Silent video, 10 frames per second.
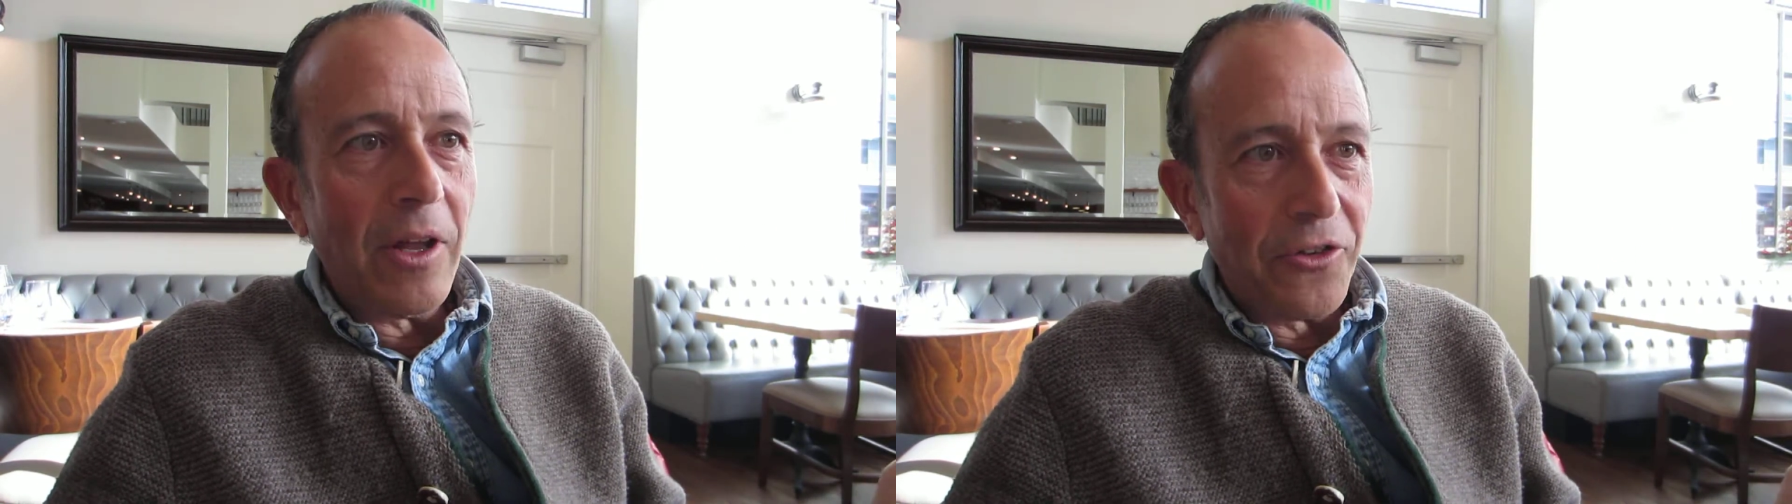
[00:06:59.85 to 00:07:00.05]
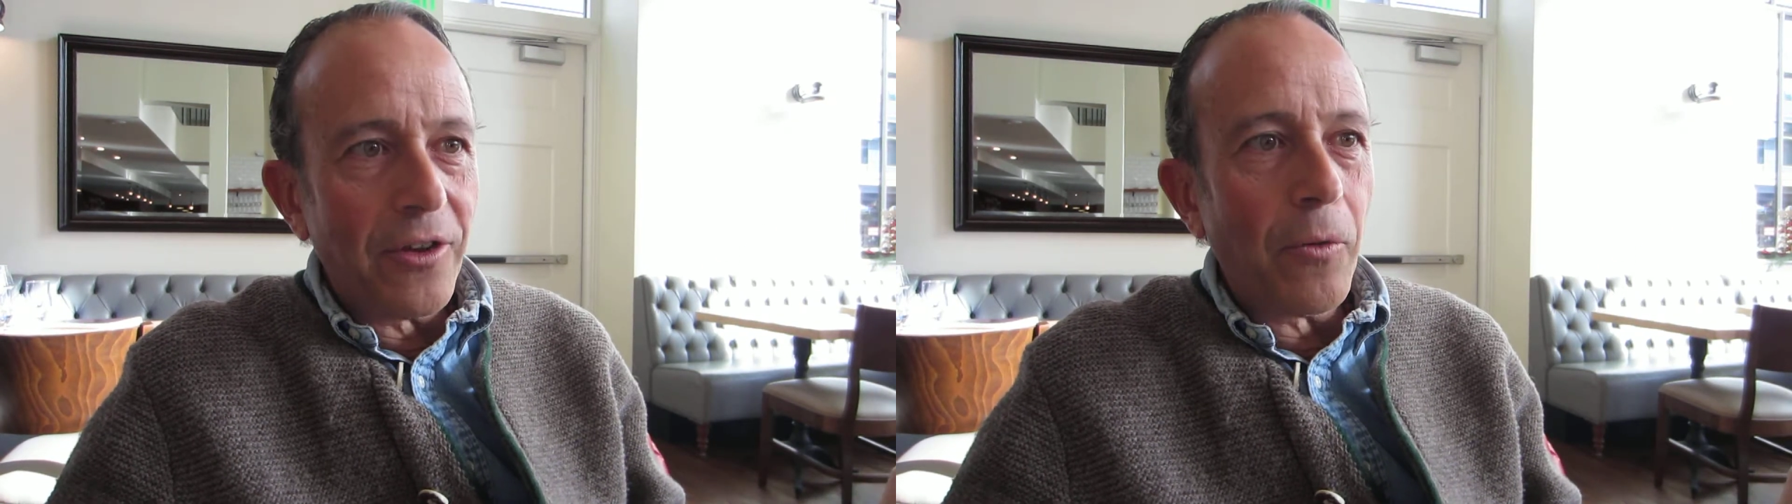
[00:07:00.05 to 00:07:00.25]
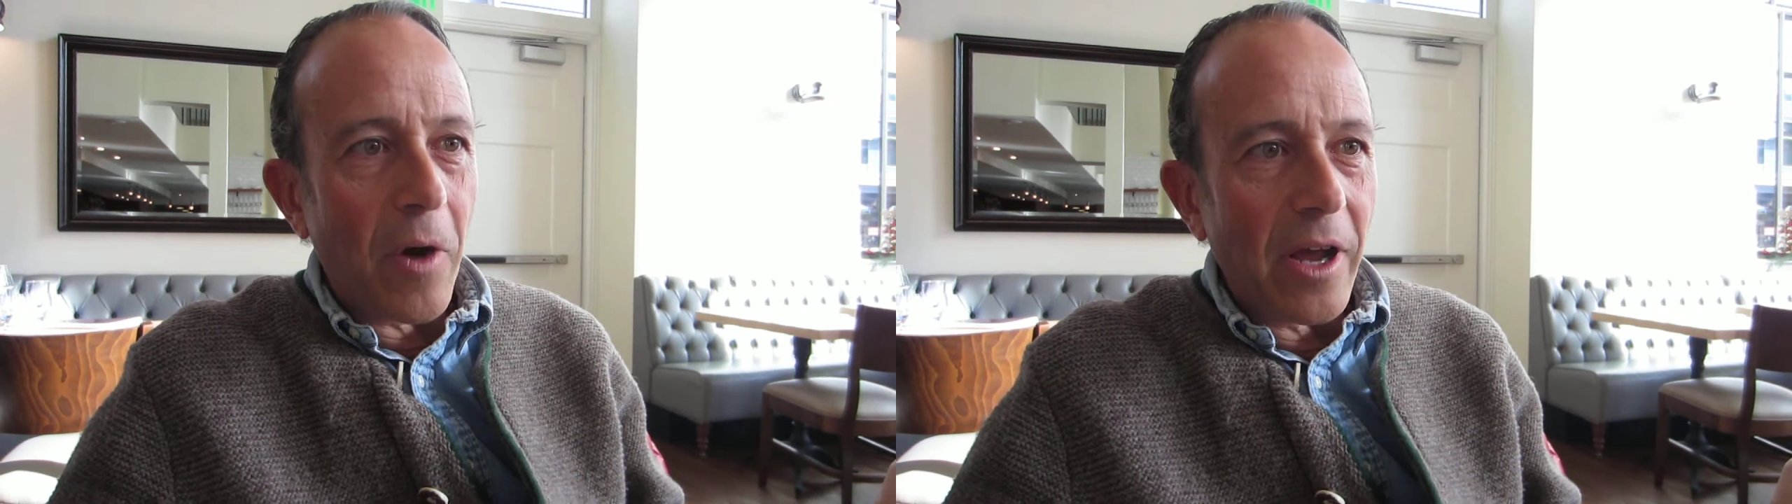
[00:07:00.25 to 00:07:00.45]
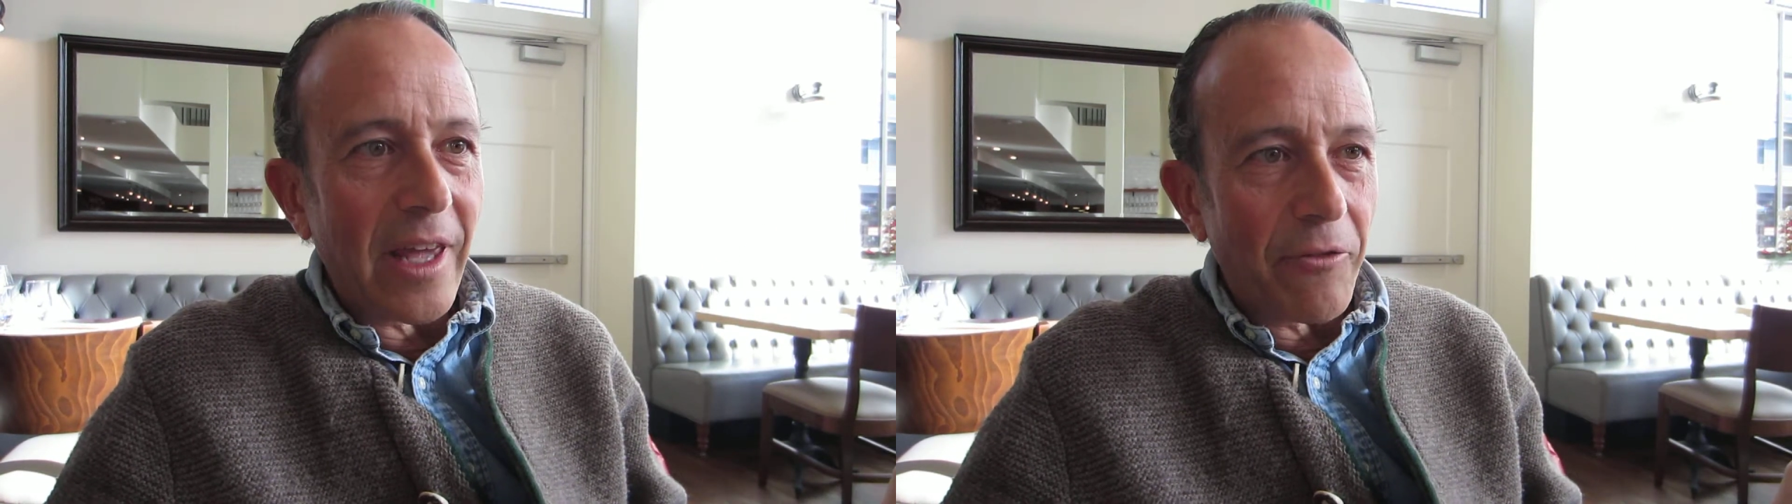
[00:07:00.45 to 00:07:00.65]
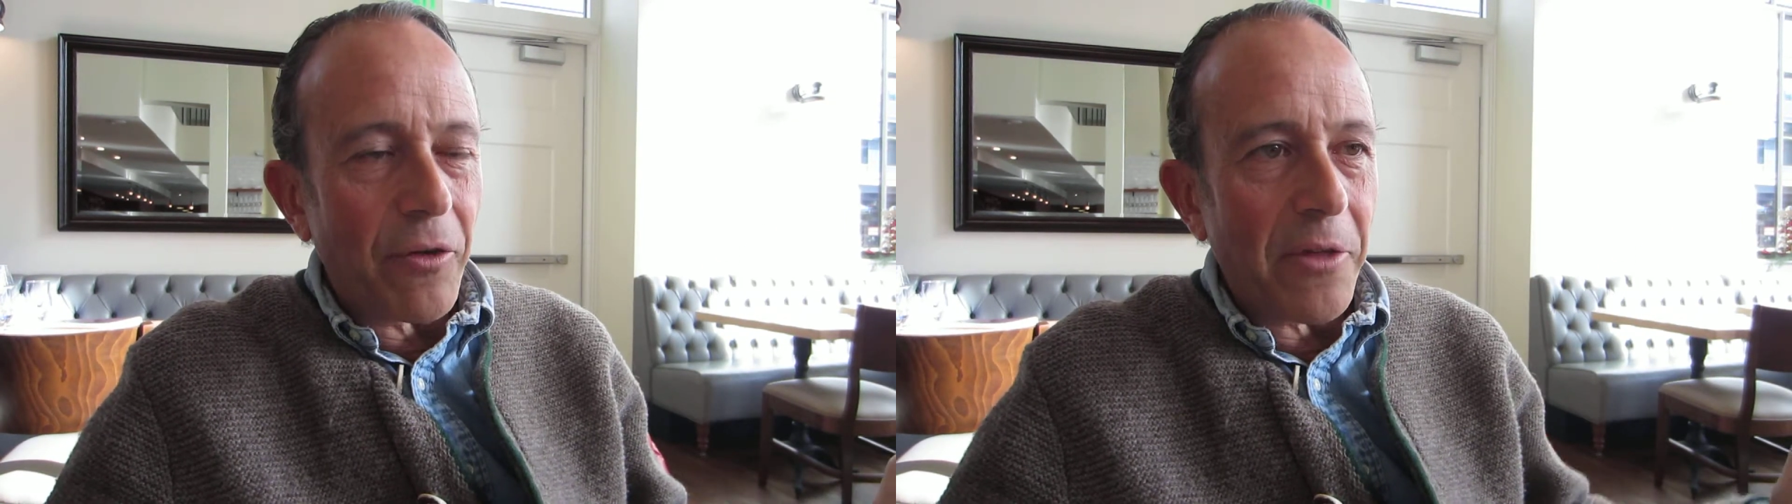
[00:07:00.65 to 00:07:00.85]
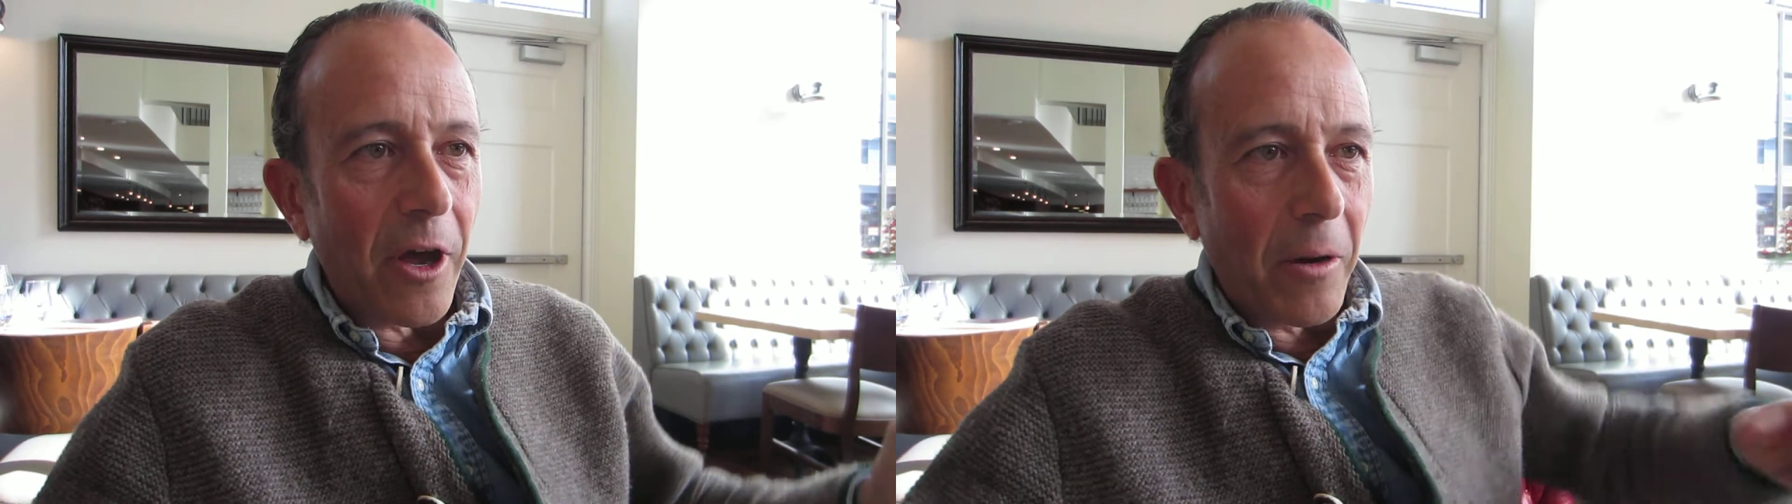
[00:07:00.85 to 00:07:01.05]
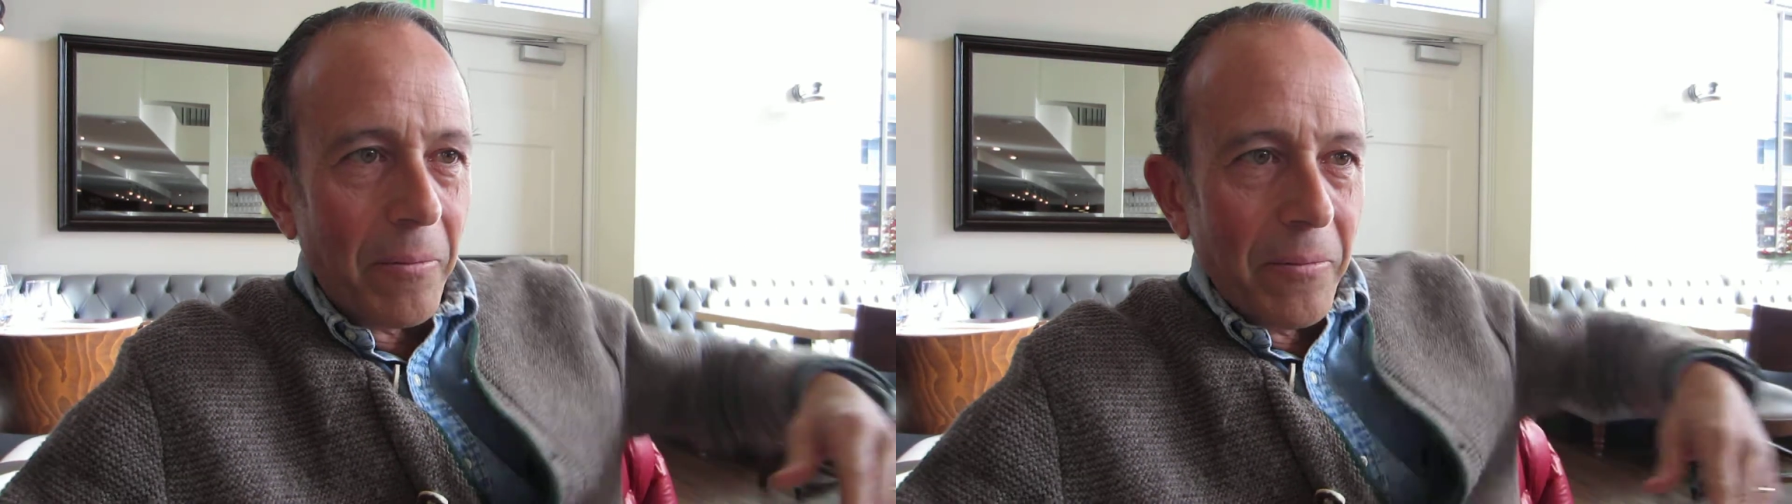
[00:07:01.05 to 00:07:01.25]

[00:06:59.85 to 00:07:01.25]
let's see where I get from there.